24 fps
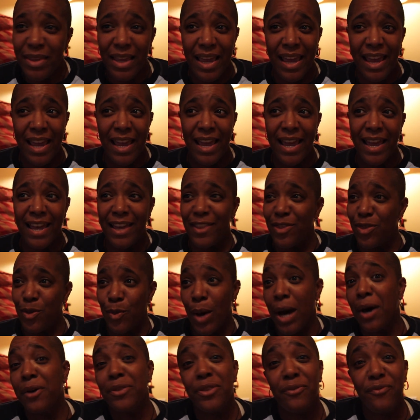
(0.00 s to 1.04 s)
And
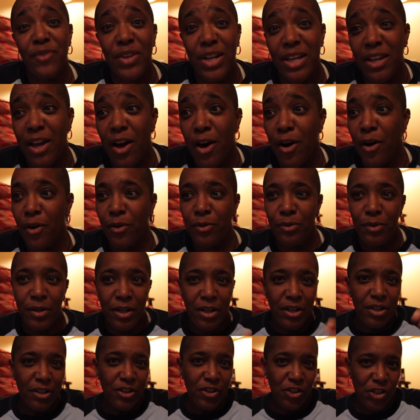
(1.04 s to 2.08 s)
throughout the video,
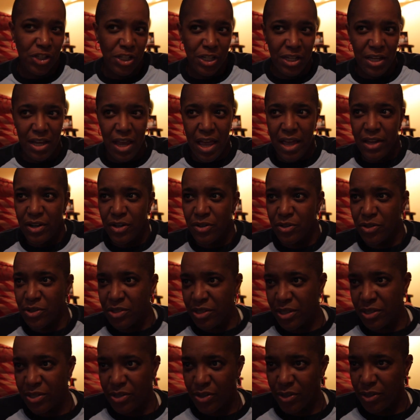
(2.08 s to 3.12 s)
she and her
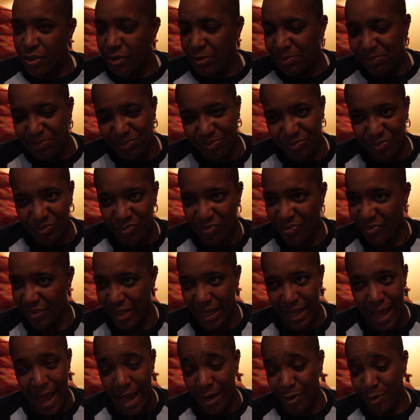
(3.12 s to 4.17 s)
sister,
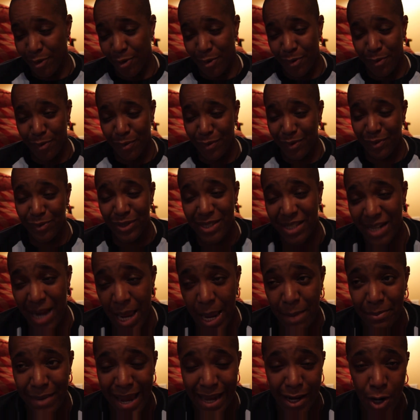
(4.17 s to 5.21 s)
I don't know, what's her
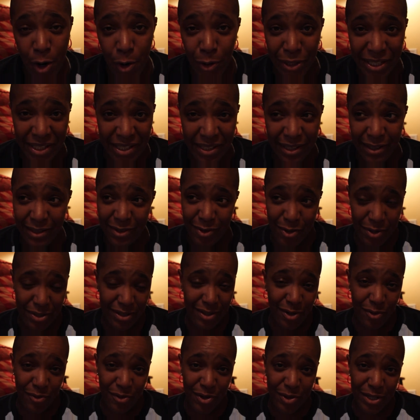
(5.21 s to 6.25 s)
name? Nakoki?
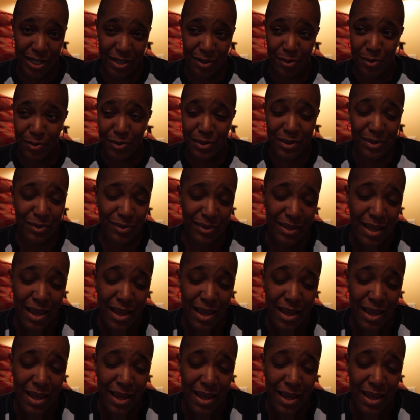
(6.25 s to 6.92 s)
Naroki? What?